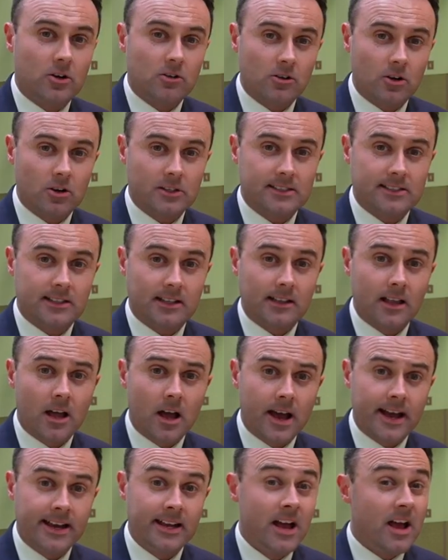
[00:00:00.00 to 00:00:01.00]
across the
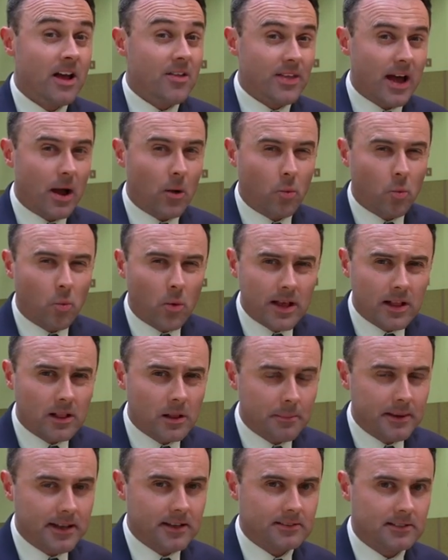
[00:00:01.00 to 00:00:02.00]
line. That
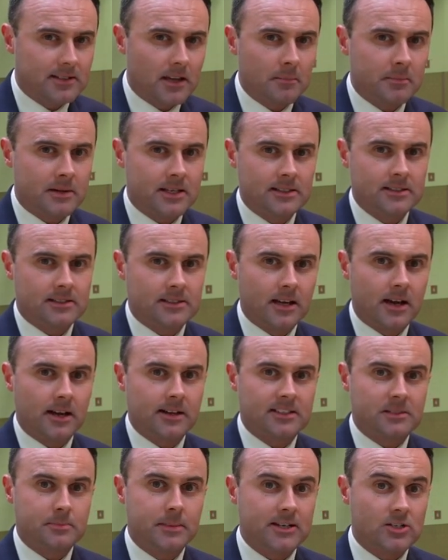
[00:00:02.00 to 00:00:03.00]
will be of some
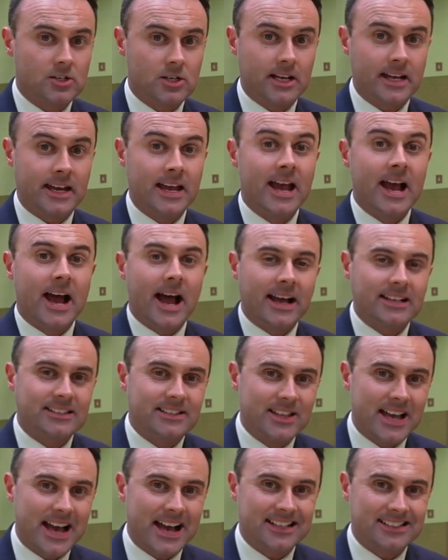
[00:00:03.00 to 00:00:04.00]
concern, especially
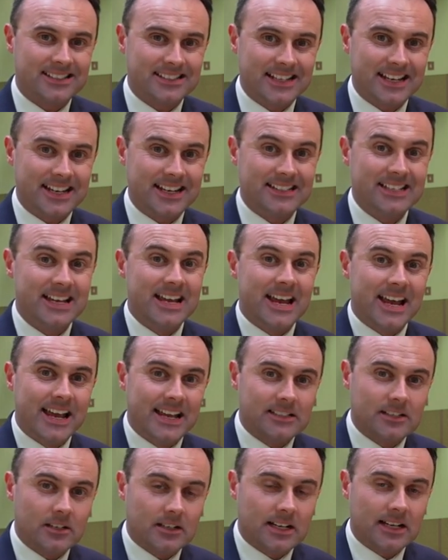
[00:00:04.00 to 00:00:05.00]
as that seat
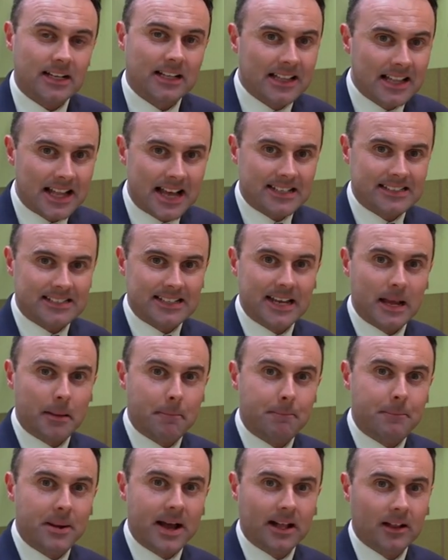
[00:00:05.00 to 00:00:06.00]
is a
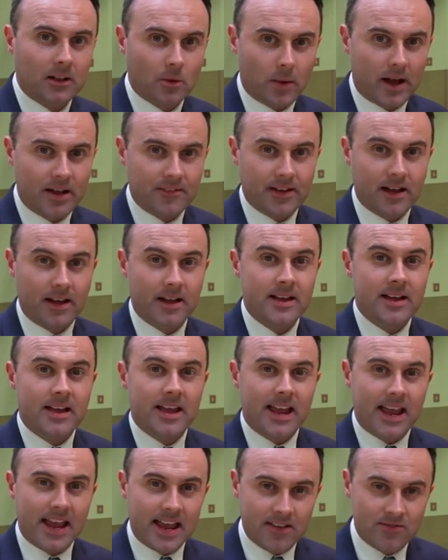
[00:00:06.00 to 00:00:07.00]
classic bellwether
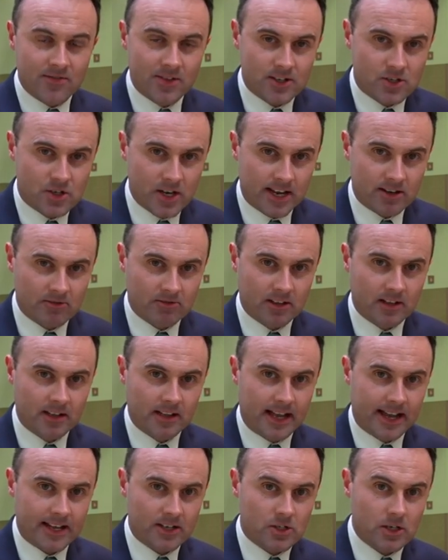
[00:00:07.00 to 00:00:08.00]
in the
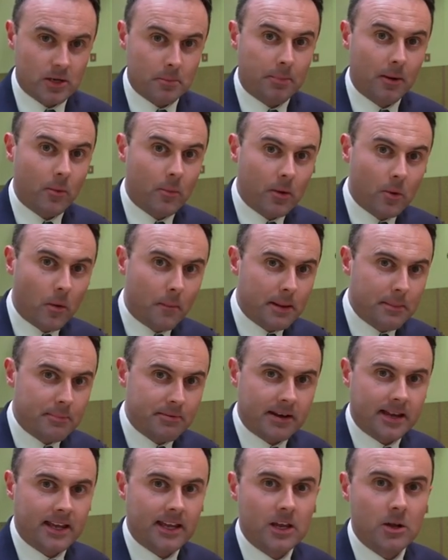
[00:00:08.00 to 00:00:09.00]
general election. But we will be
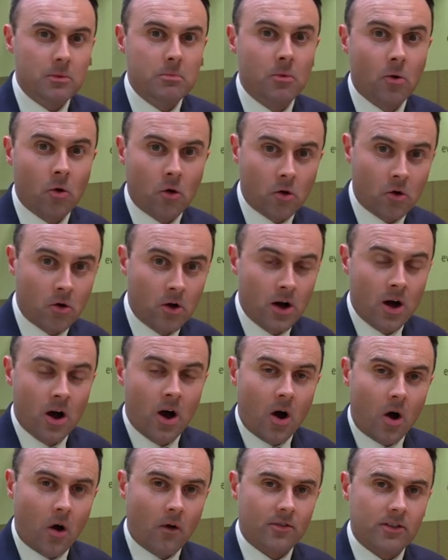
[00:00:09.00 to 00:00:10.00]
bringing you more
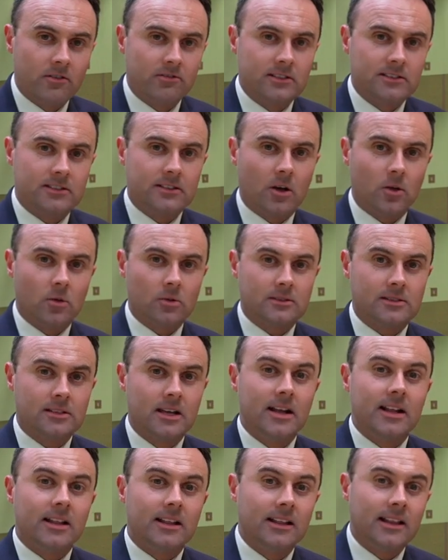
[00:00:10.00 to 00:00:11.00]
of the results
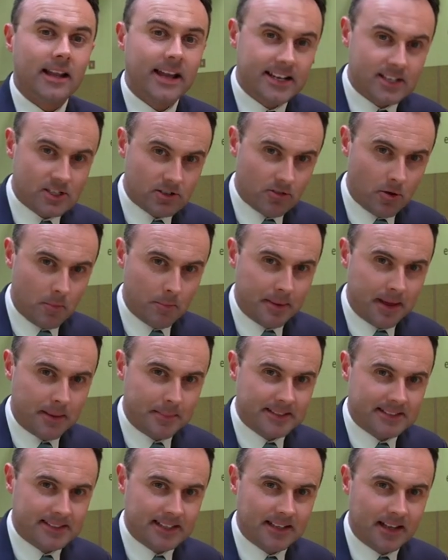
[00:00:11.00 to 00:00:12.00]
later on
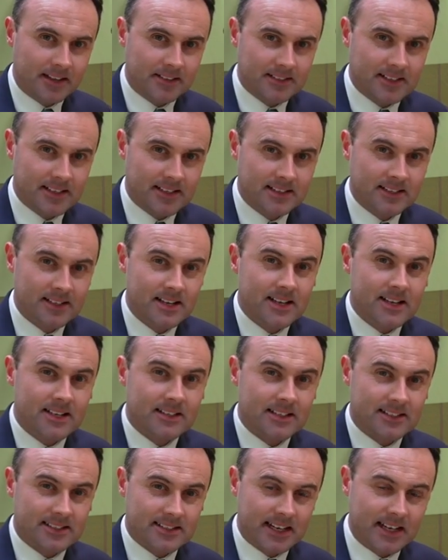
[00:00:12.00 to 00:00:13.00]
BBC London
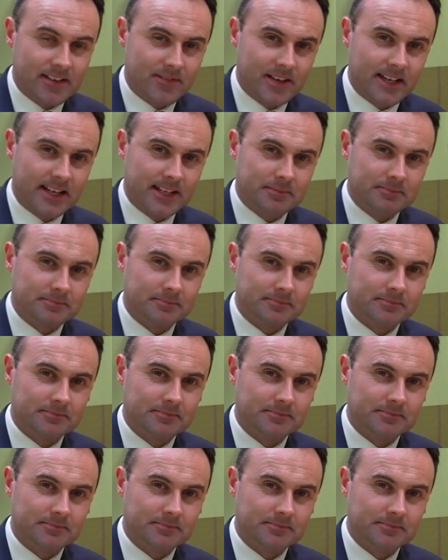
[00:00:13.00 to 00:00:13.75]
this evening.